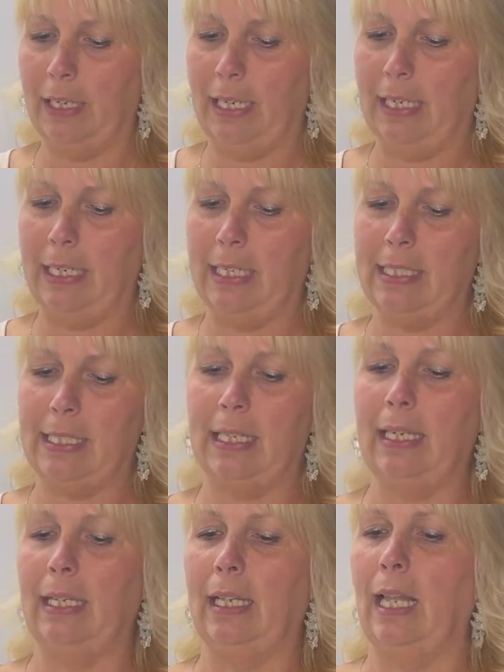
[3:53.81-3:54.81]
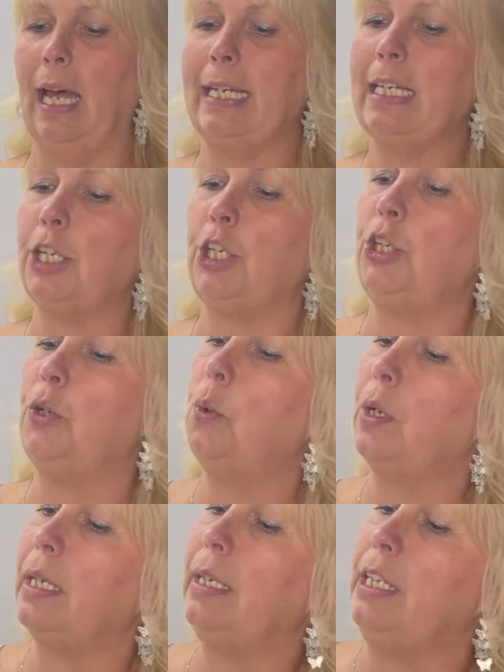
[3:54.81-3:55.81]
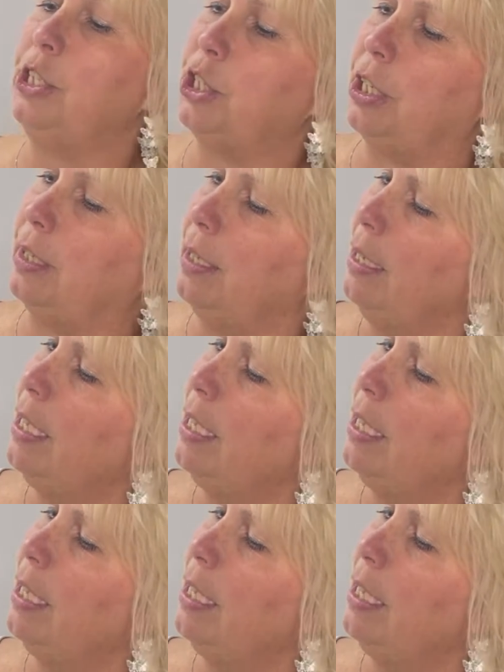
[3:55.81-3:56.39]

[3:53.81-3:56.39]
It is in like new condition.